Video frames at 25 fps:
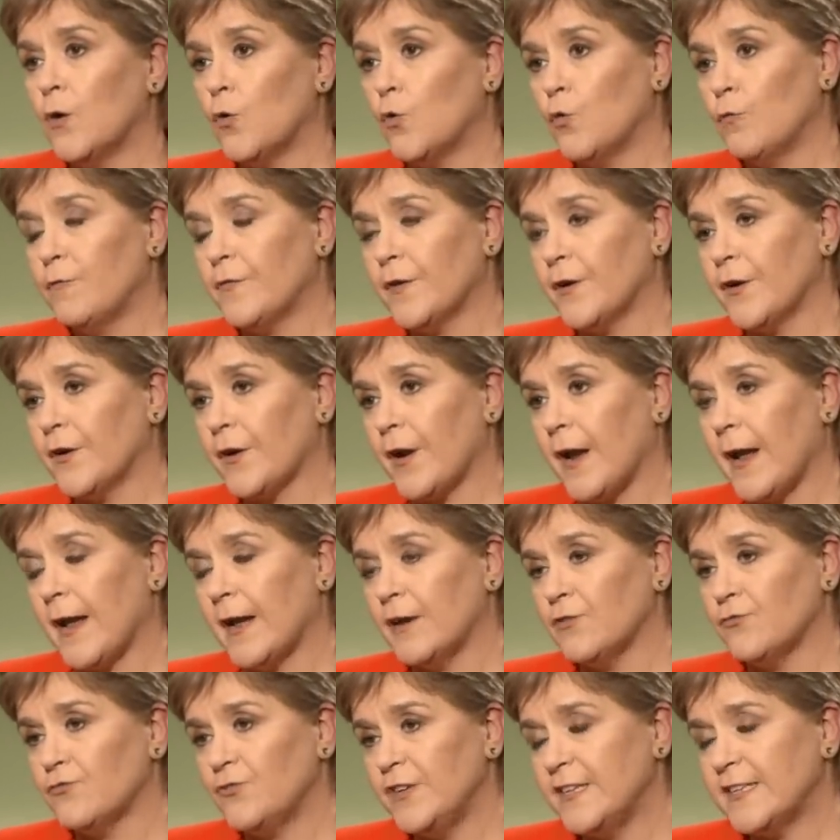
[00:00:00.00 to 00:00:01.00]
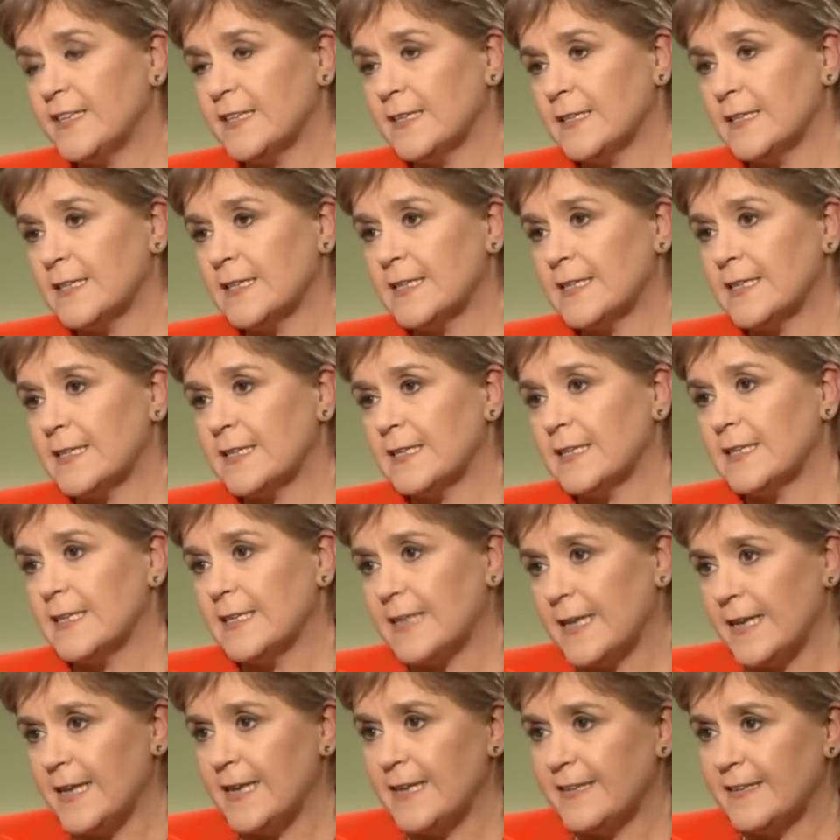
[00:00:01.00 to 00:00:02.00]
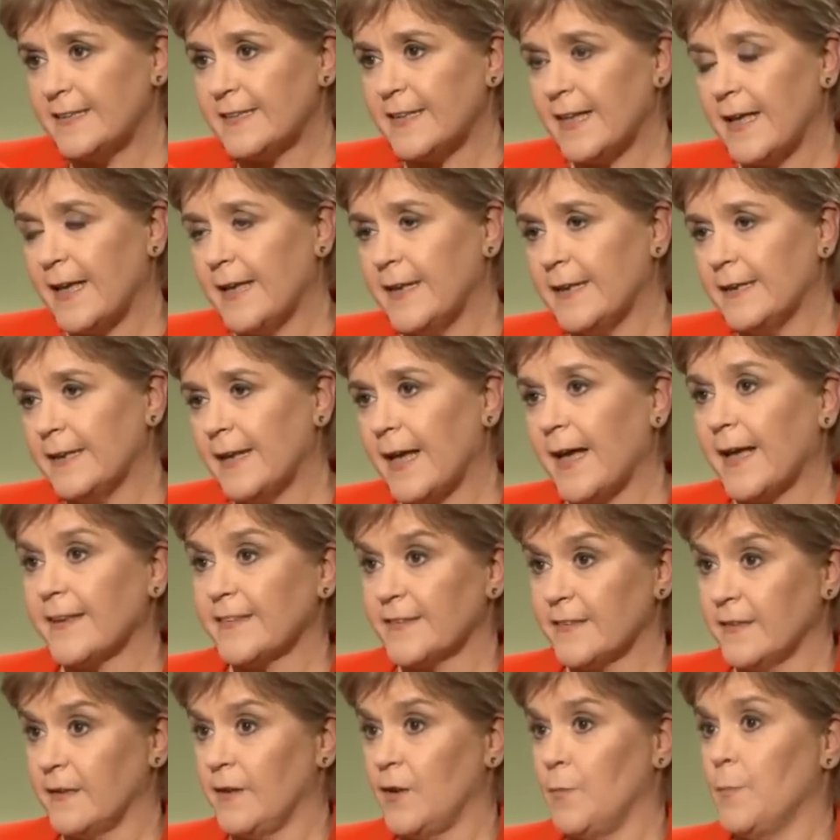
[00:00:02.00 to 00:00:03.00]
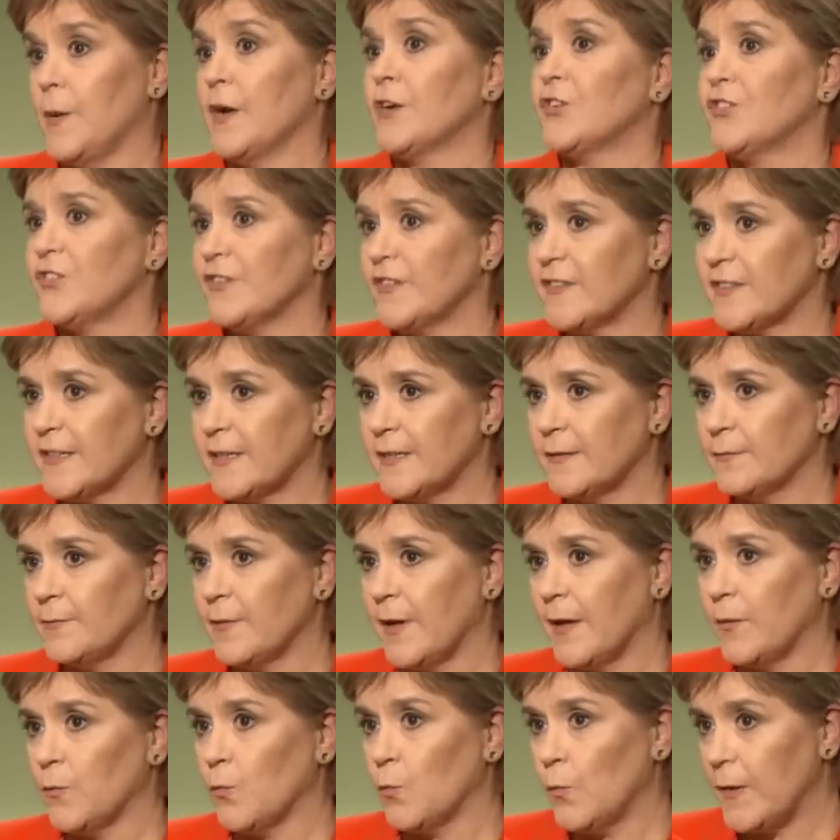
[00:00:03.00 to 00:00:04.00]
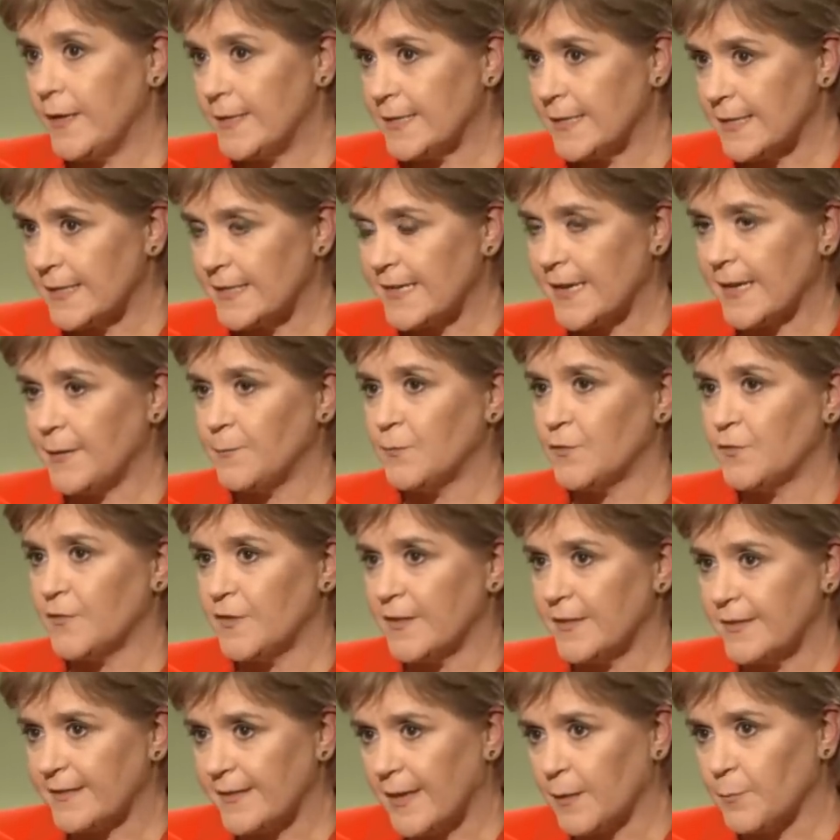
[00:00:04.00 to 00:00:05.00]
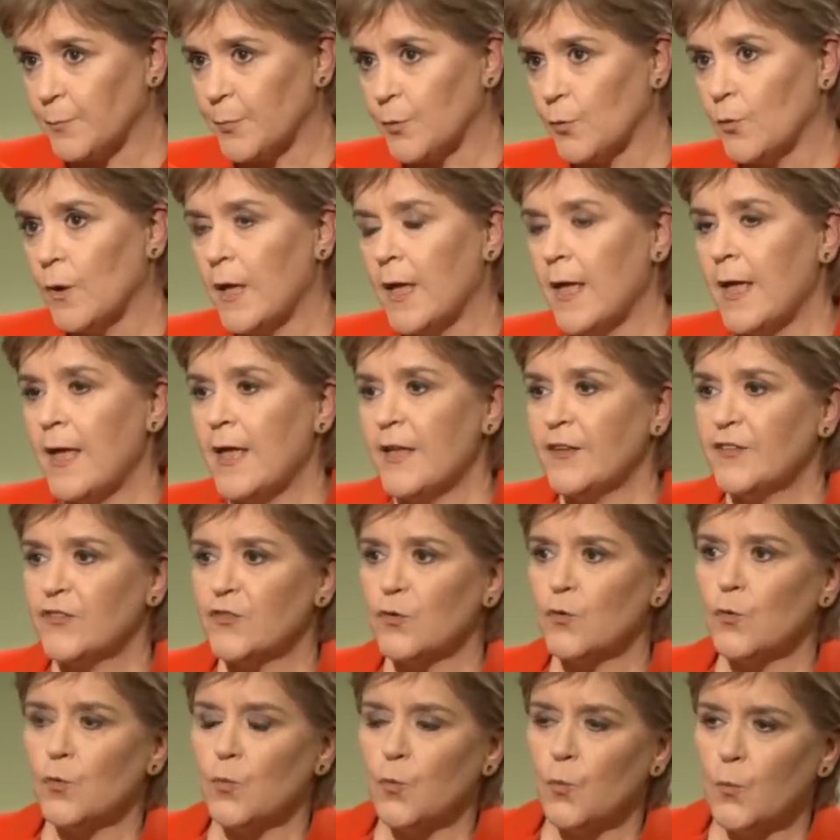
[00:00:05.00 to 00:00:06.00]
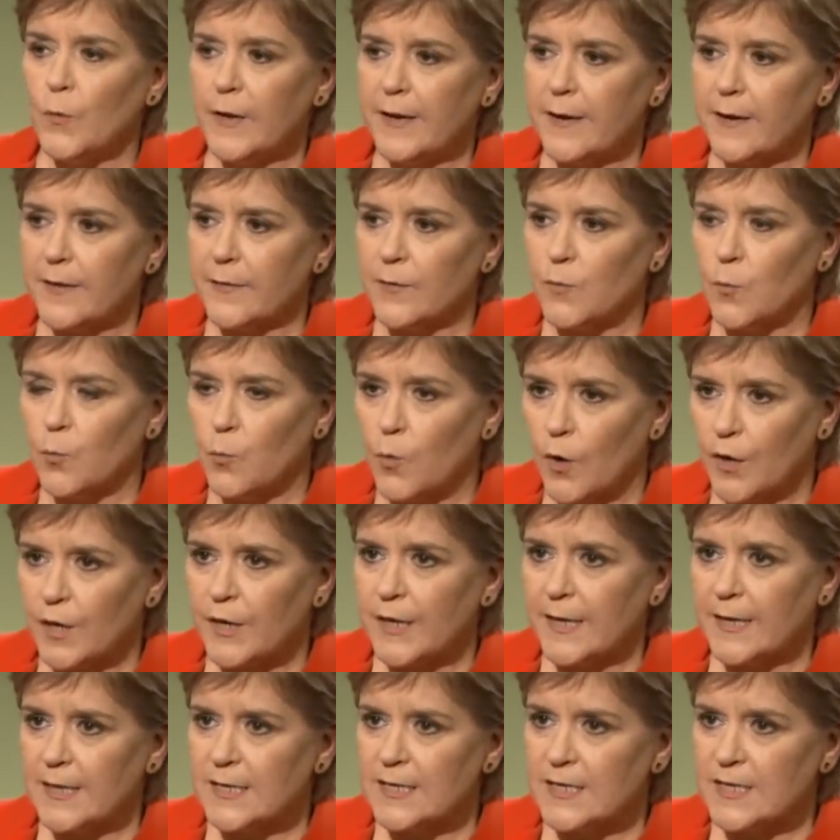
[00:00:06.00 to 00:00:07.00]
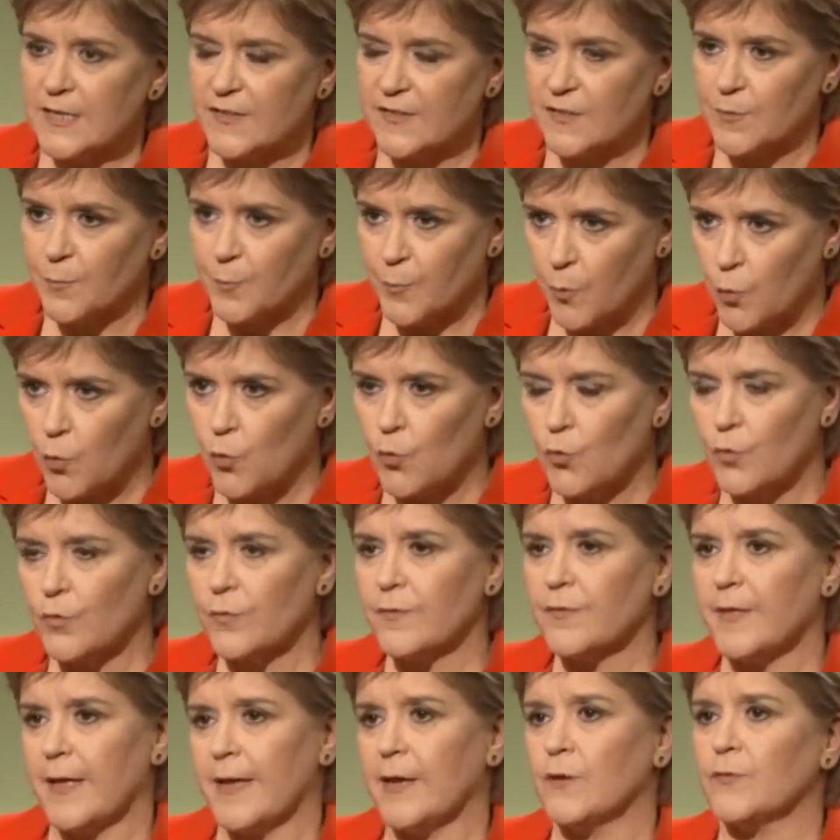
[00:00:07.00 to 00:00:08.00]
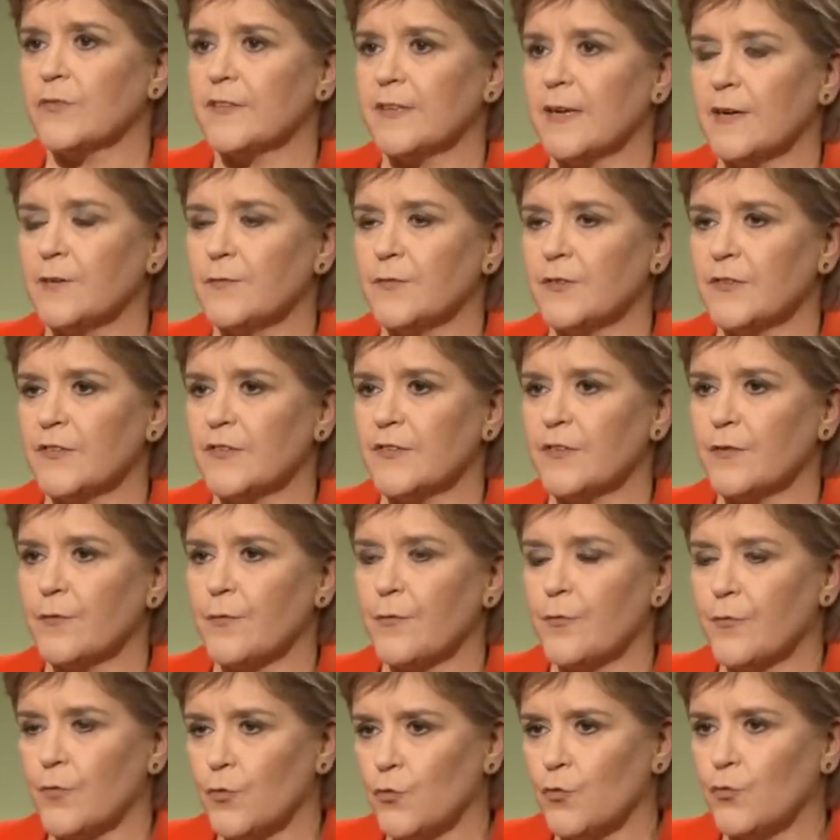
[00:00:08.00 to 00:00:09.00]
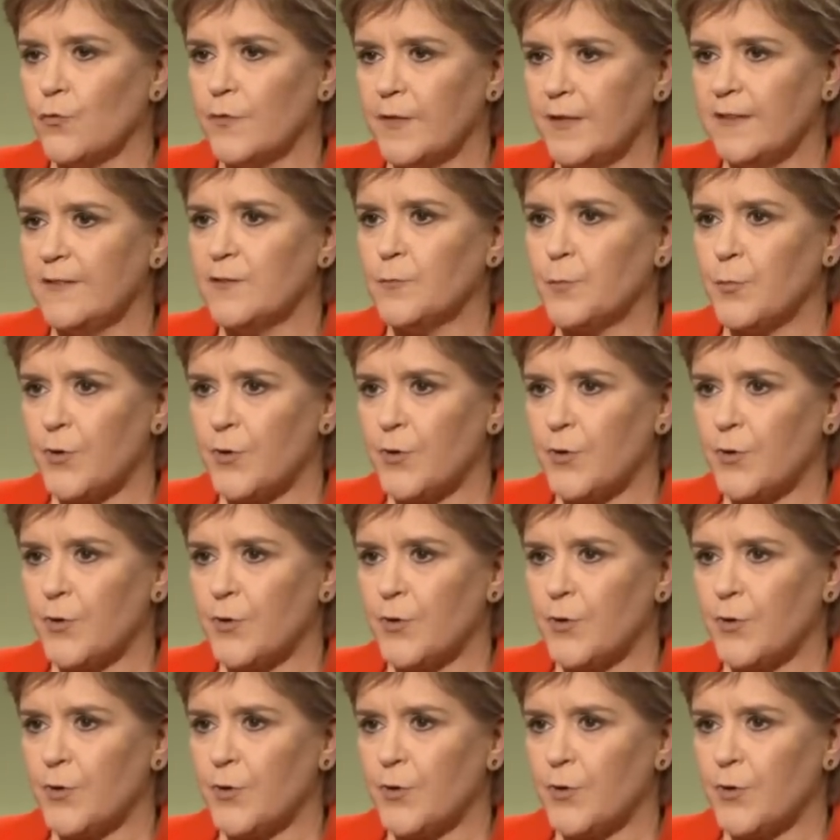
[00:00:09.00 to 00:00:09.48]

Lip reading: over recent days in accident emergency waiting times, for example. So we are working to support the health service through these